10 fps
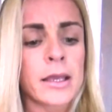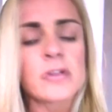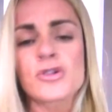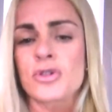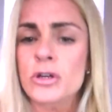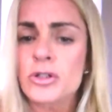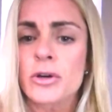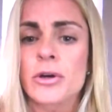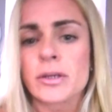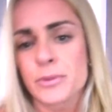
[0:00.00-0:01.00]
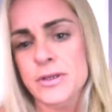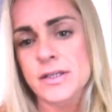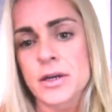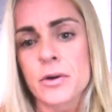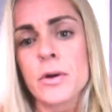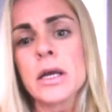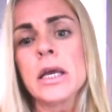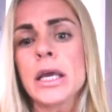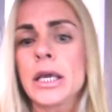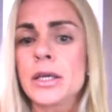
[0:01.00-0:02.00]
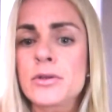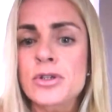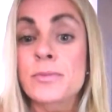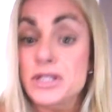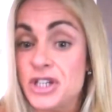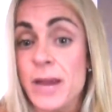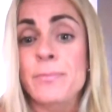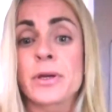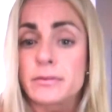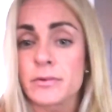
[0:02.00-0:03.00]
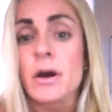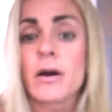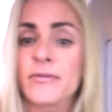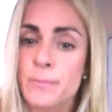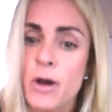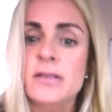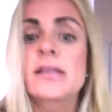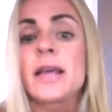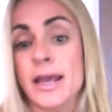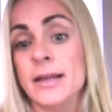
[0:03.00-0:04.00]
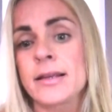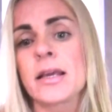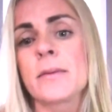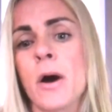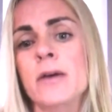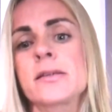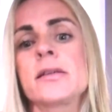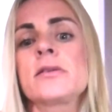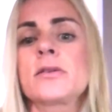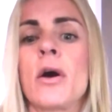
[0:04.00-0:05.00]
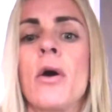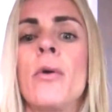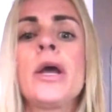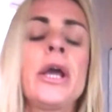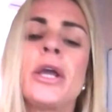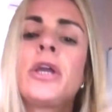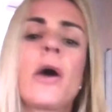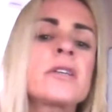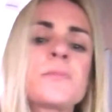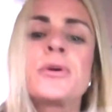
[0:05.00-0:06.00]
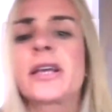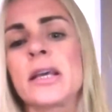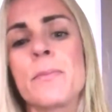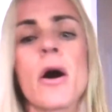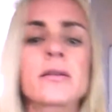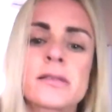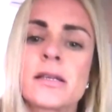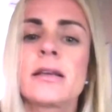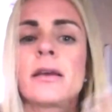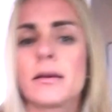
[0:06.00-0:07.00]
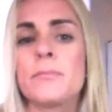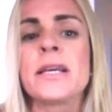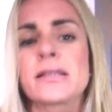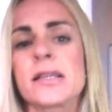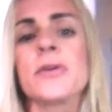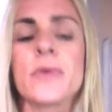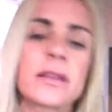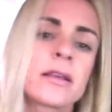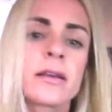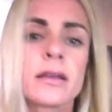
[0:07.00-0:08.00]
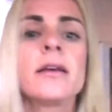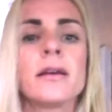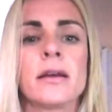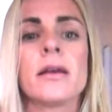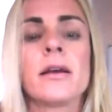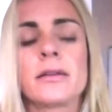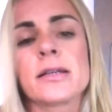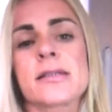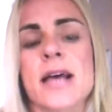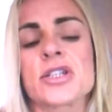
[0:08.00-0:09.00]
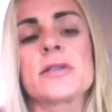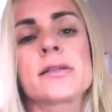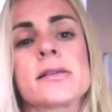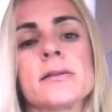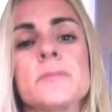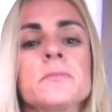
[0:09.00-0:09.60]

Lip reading: instructor in Brazil, he used to be champion of boxing and kickboxing. So he always put a kickboxing mixing with it in the sessions.